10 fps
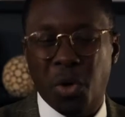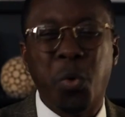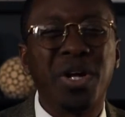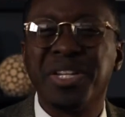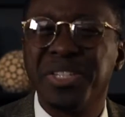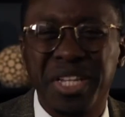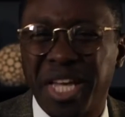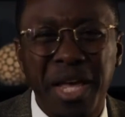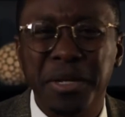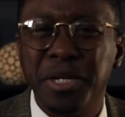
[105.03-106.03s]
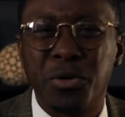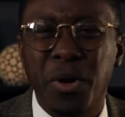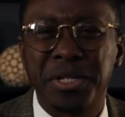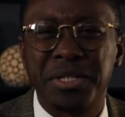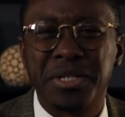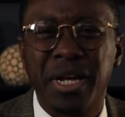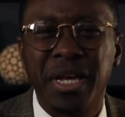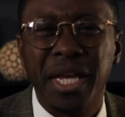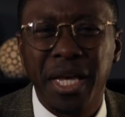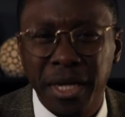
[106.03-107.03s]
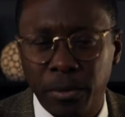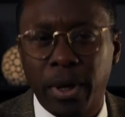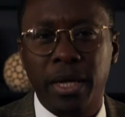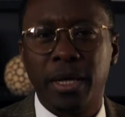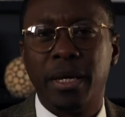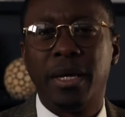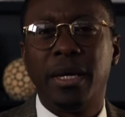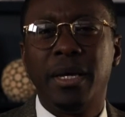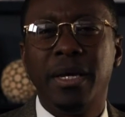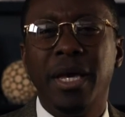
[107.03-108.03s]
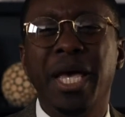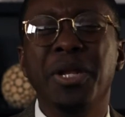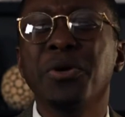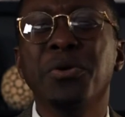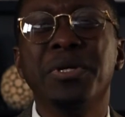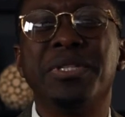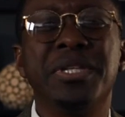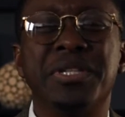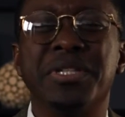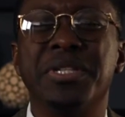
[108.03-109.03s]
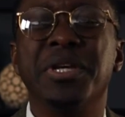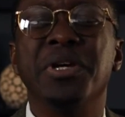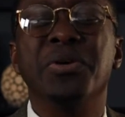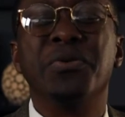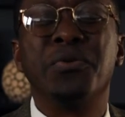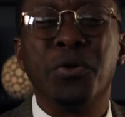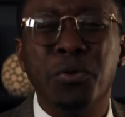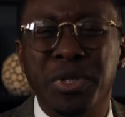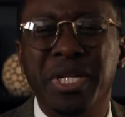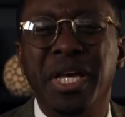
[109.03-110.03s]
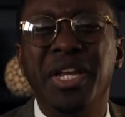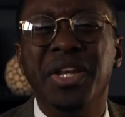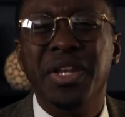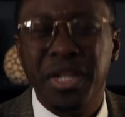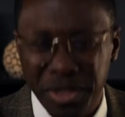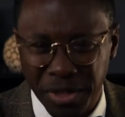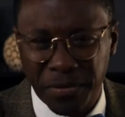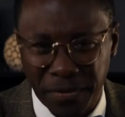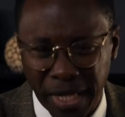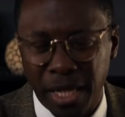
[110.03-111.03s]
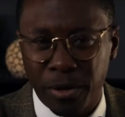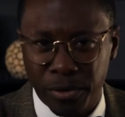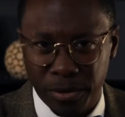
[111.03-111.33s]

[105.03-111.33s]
What is a Candy Crush anyway? And who is this Fruit Ninja fellow?